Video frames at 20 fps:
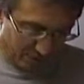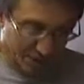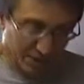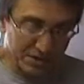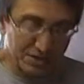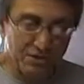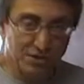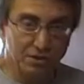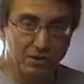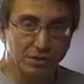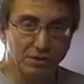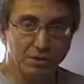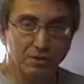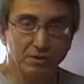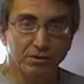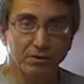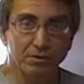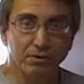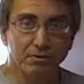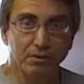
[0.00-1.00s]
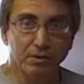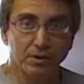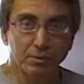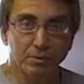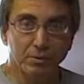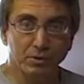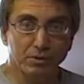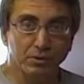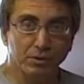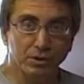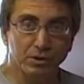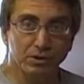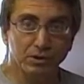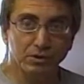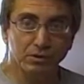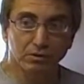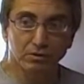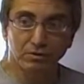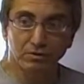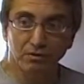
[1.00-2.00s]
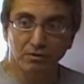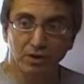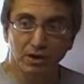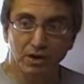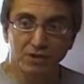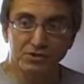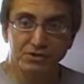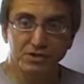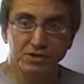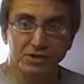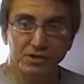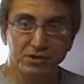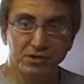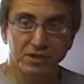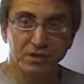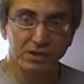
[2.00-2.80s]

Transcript: Oh, that's another hypocritical nonsense.